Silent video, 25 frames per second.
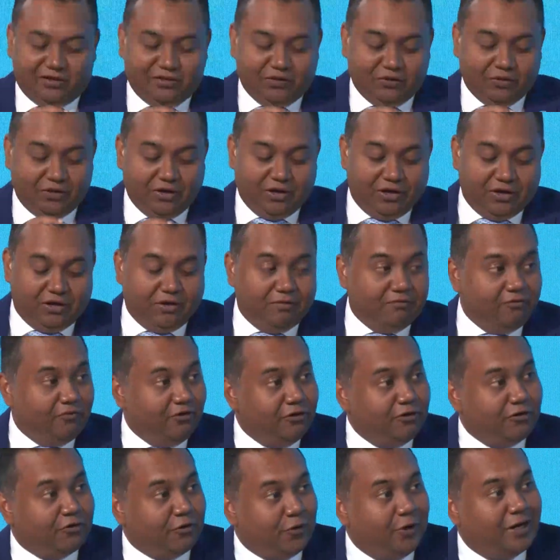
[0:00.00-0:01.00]
you.
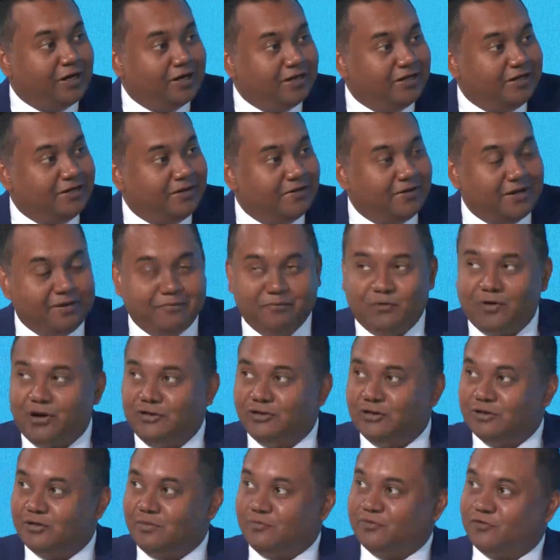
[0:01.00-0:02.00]
Very quickly,
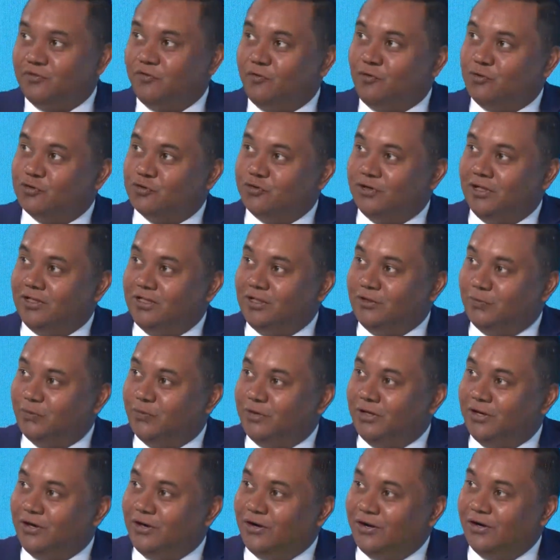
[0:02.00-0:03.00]
Rajesh, unfortunately
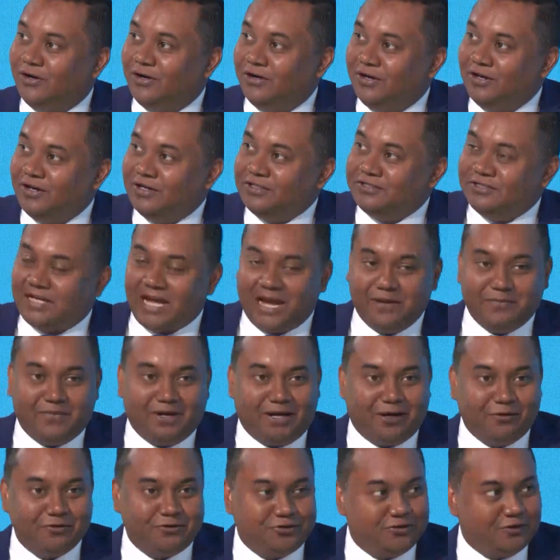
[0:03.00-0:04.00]
we are time
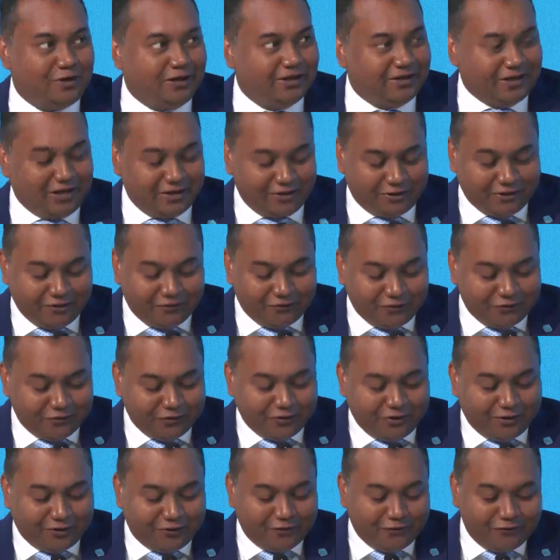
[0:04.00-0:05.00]
out, so I give
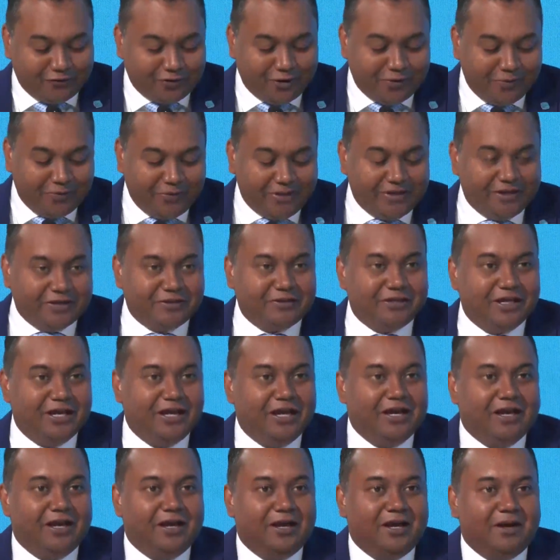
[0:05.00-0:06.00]
you a minute.
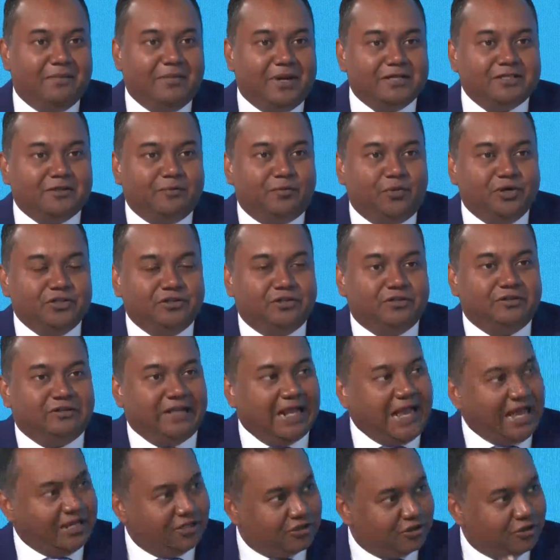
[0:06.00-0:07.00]
As a president
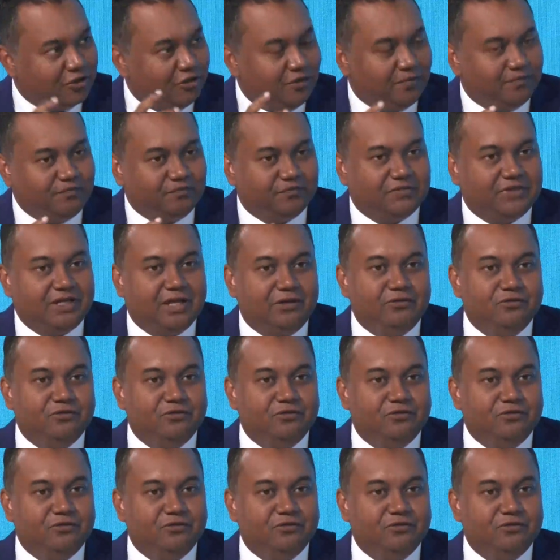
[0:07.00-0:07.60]
of NASSCOM, can